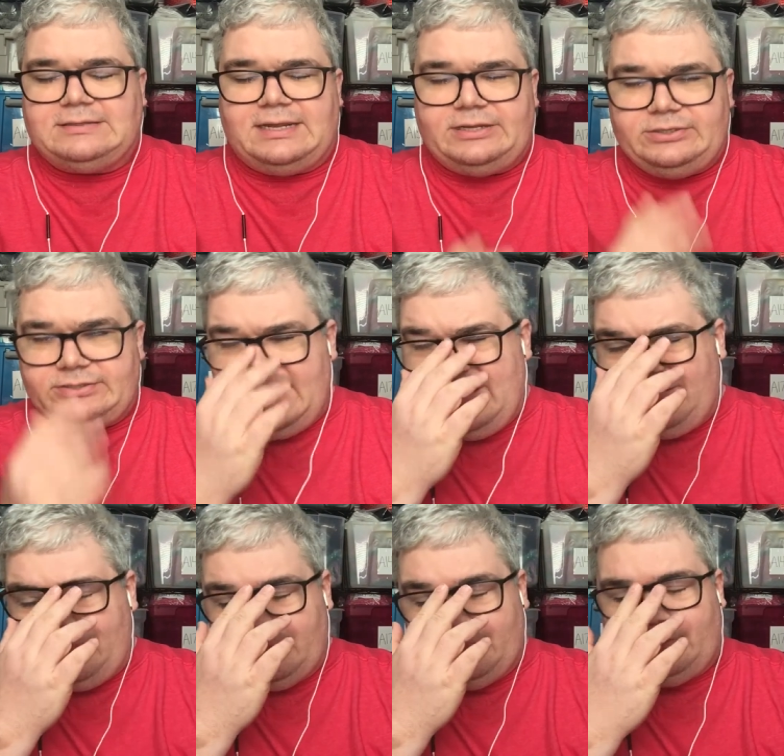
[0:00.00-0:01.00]
I used to have
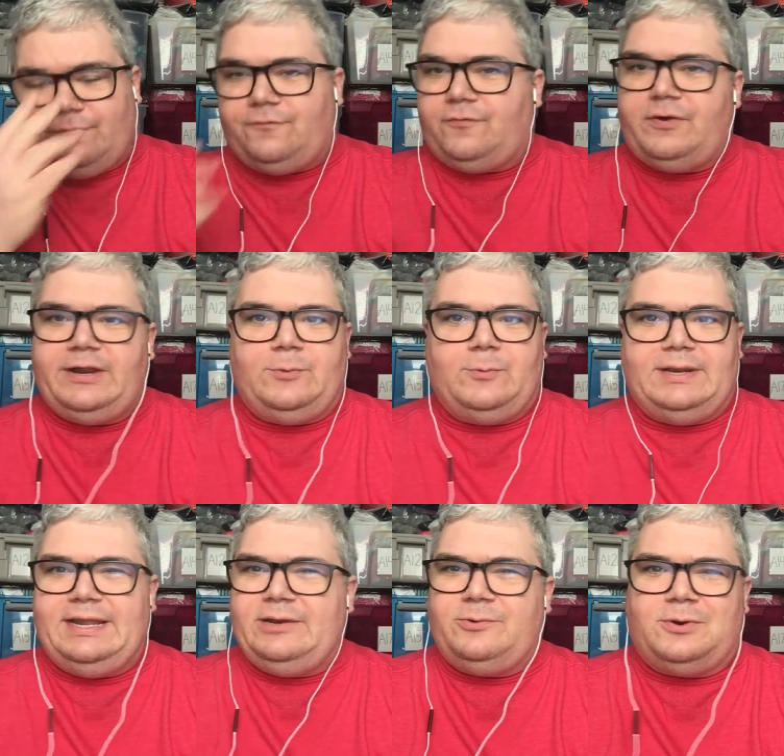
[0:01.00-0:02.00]
frequent
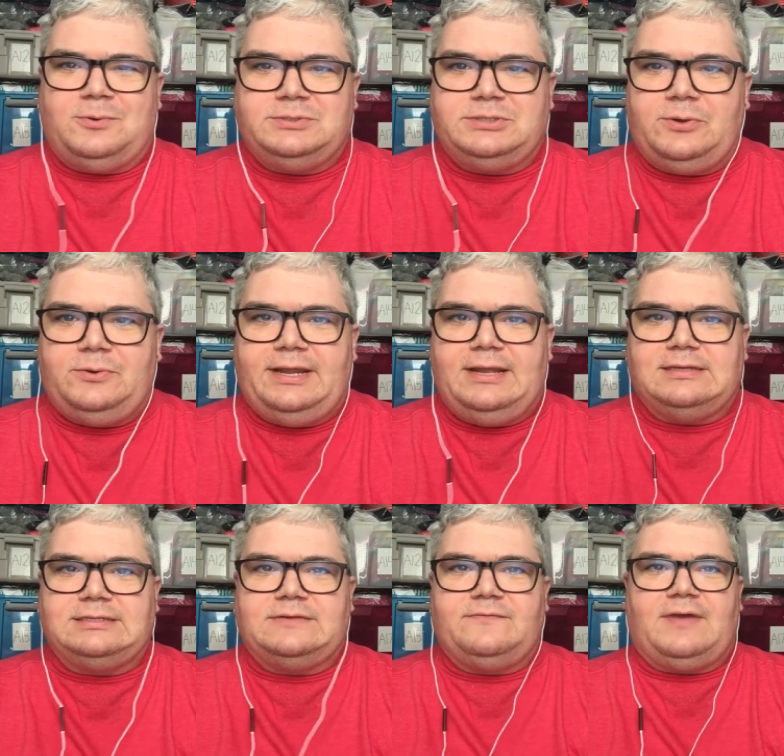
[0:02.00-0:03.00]
ingrown
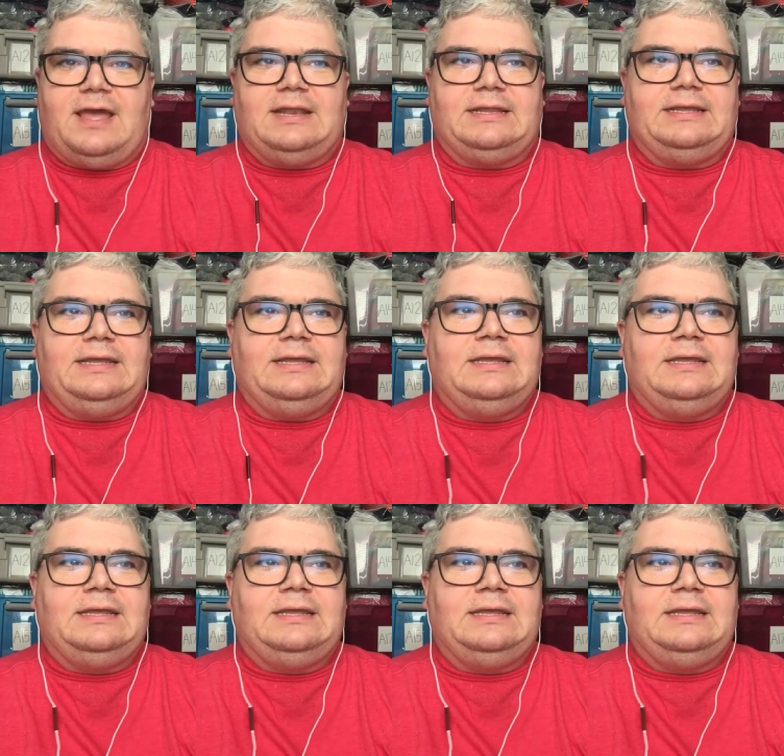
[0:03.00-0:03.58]
toenails, and finally